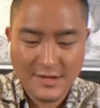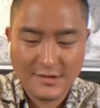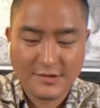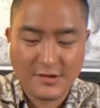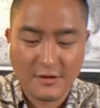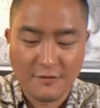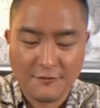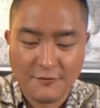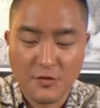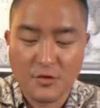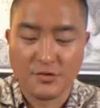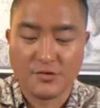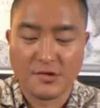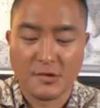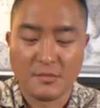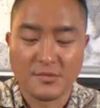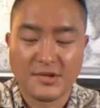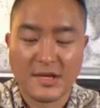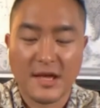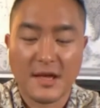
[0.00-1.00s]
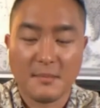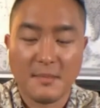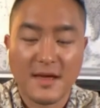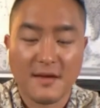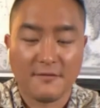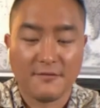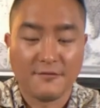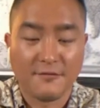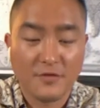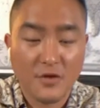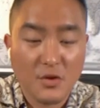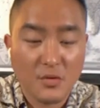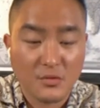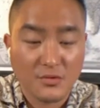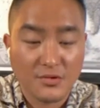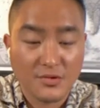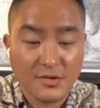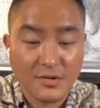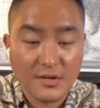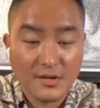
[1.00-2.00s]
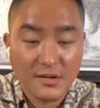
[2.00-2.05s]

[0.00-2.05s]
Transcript: Is there fruit? Some say amen. Fruit.